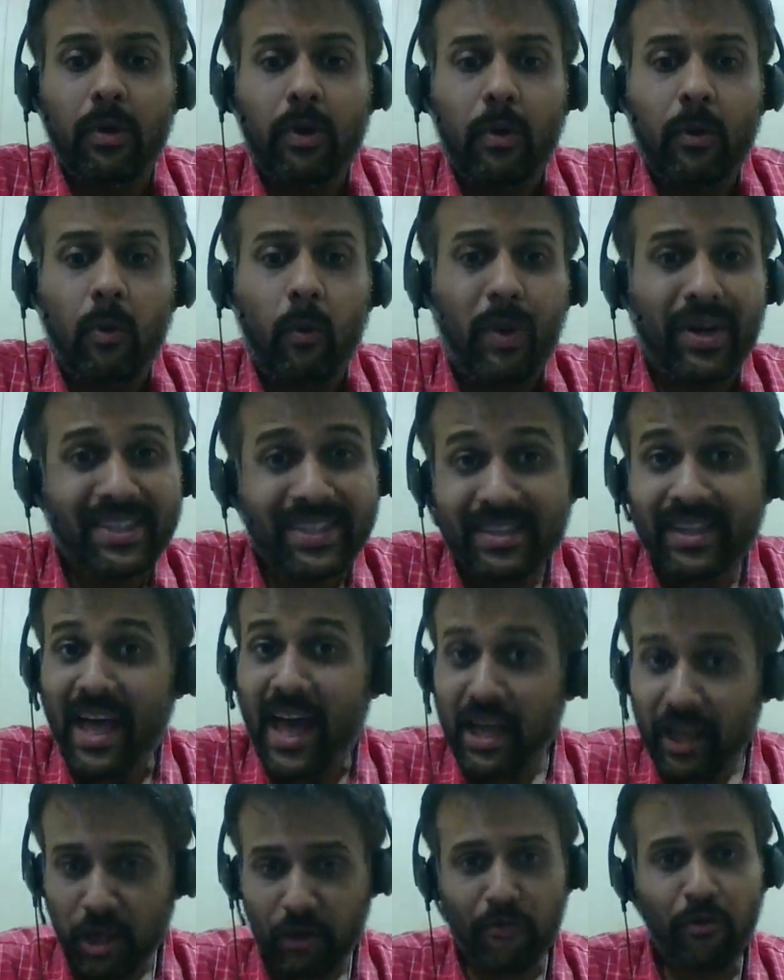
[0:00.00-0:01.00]
Well,
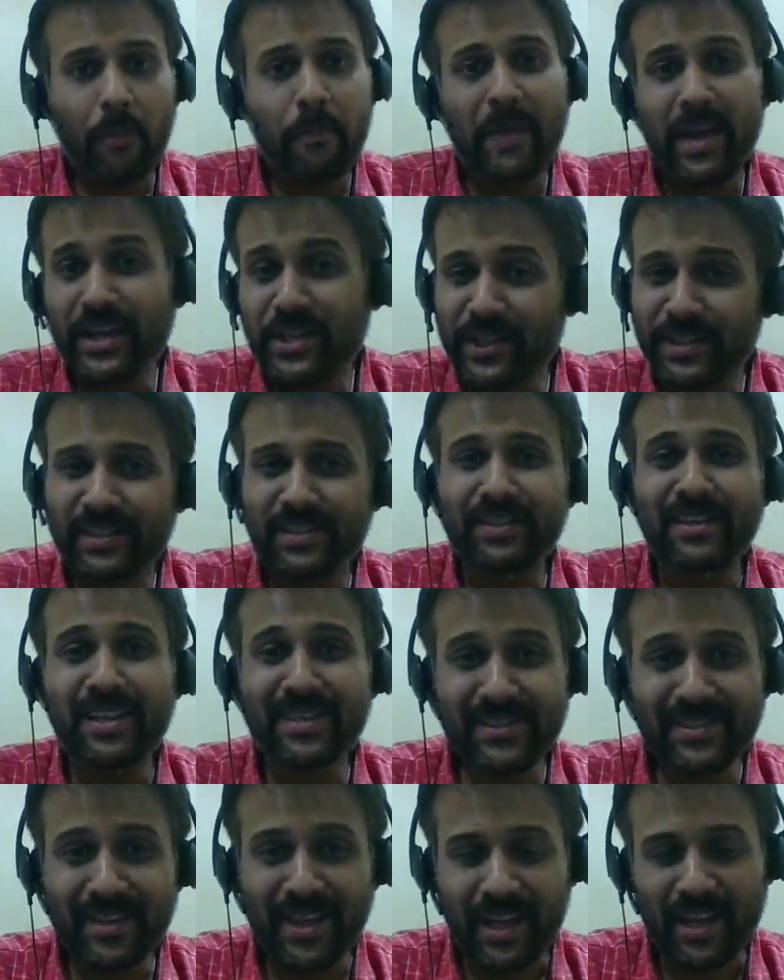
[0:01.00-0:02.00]
thank you for patiently
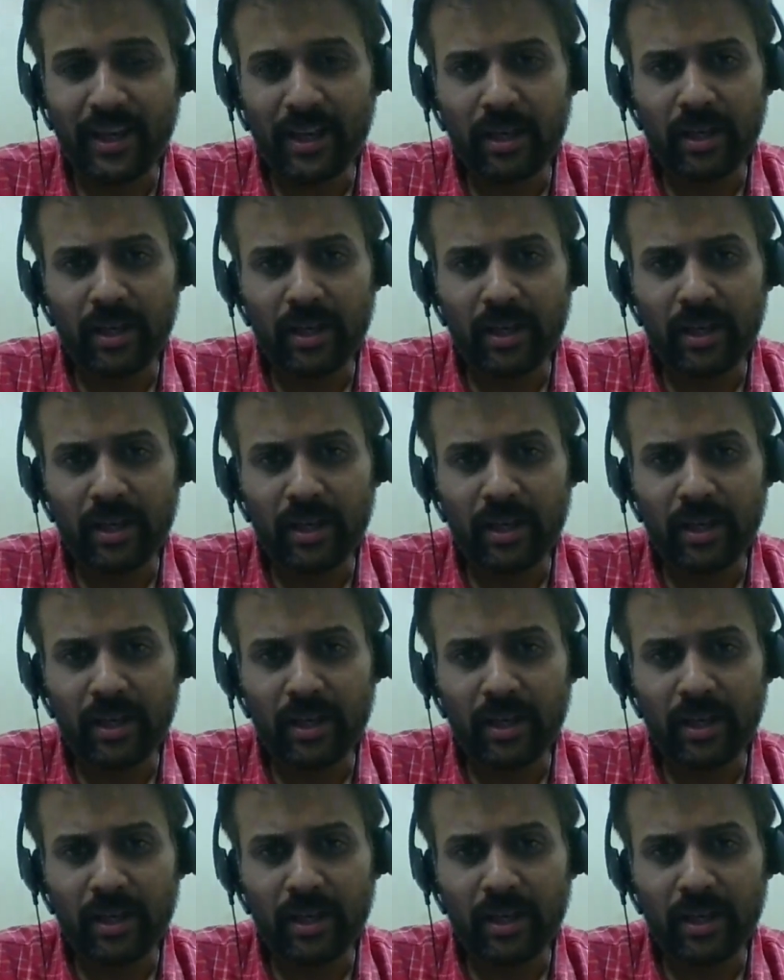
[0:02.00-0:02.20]
listening.